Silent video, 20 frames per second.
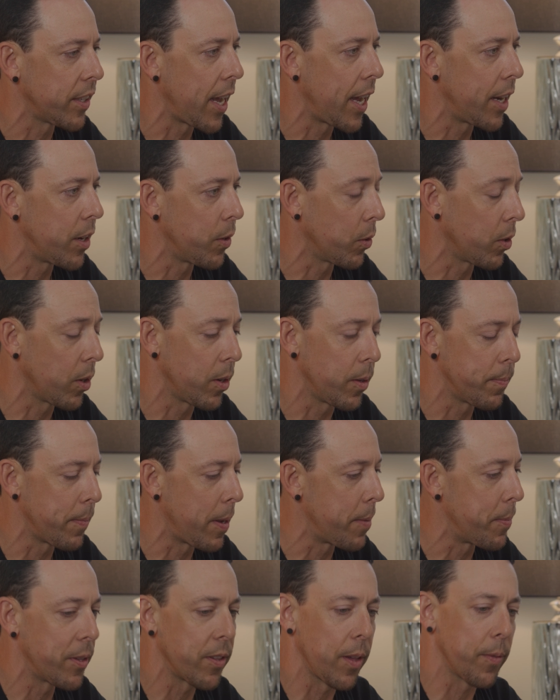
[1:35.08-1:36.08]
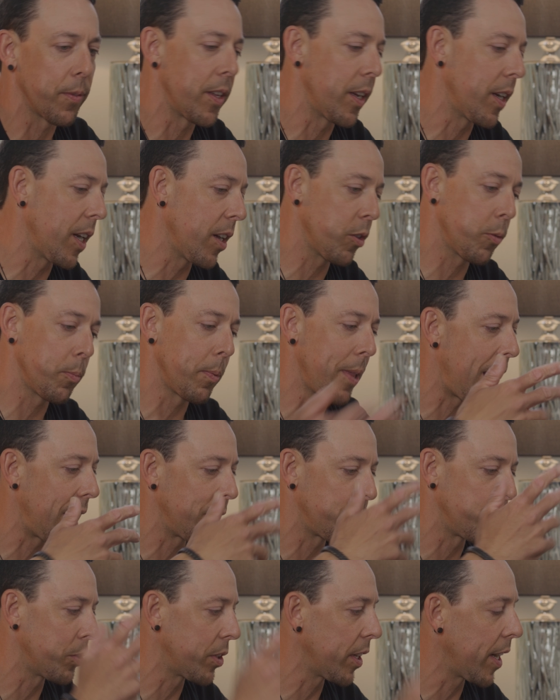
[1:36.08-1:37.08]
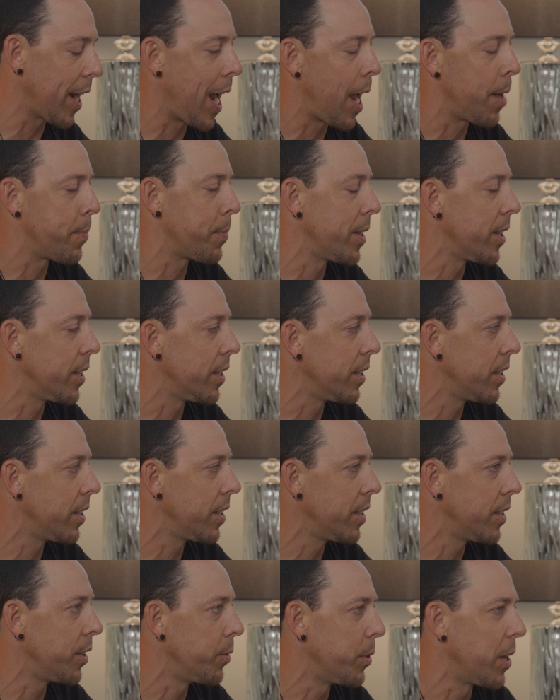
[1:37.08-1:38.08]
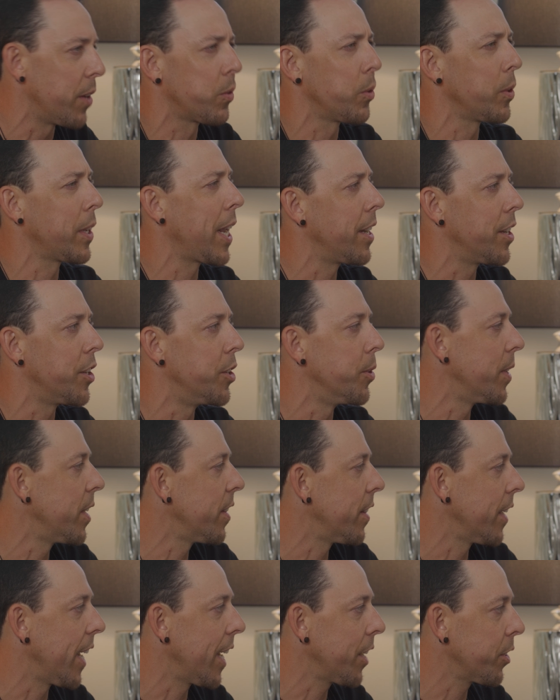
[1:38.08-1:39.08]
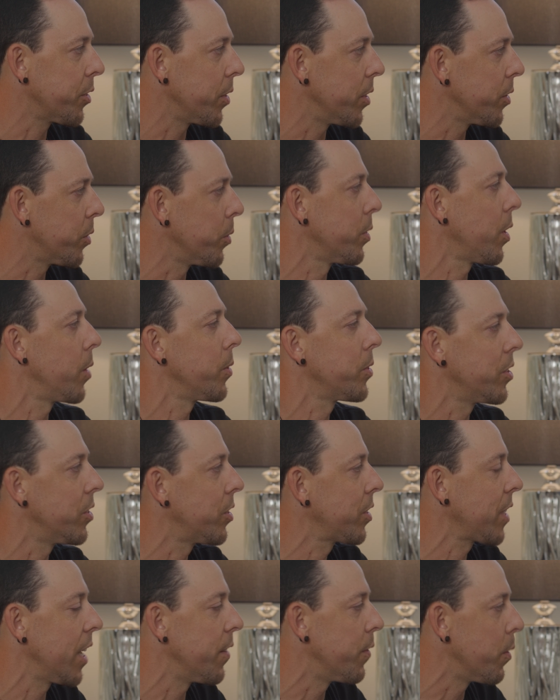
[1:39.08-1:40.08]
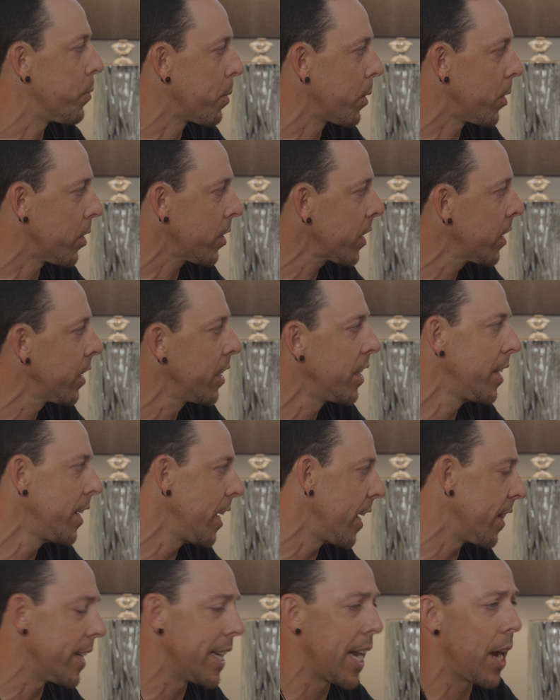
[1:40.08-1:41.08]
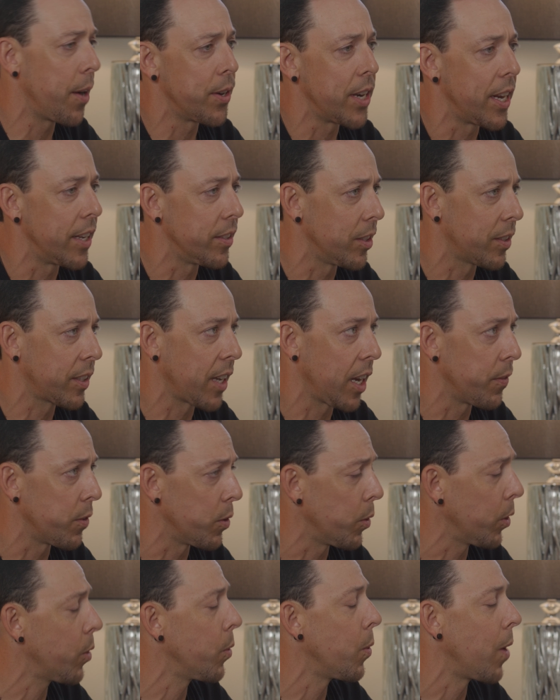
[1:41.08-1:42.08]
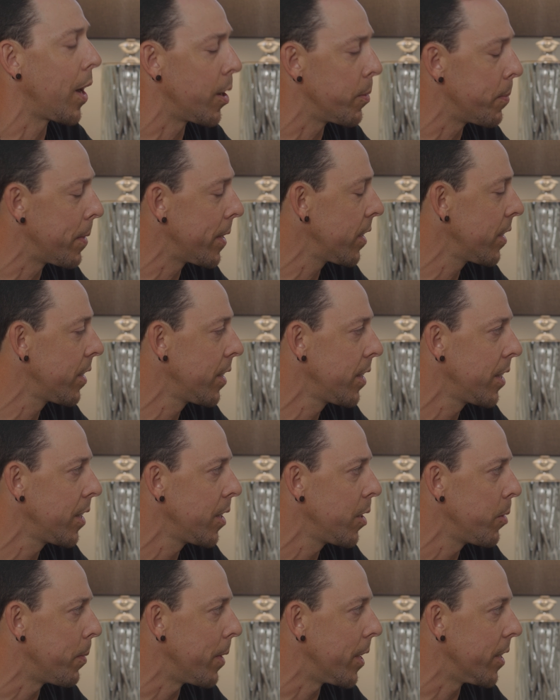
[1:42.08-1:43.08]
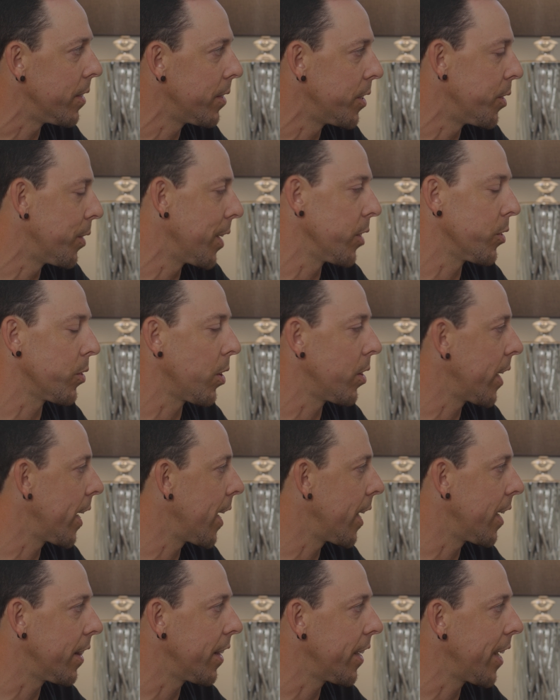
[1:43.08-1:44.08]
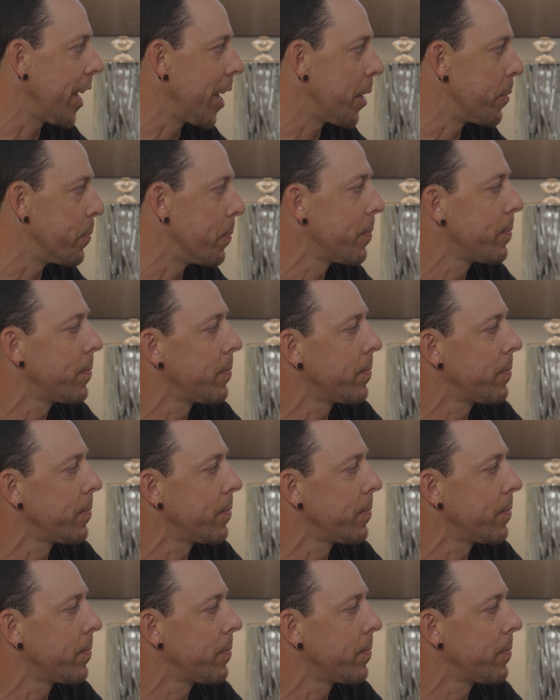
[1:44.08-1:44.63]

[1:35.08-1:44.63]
set or maybe a splash was gonna happen, we never really had to do anything extra. So it was always just kind of a perk, and then nowadays it's kind of a requirement, but you guys are already ahead of the game.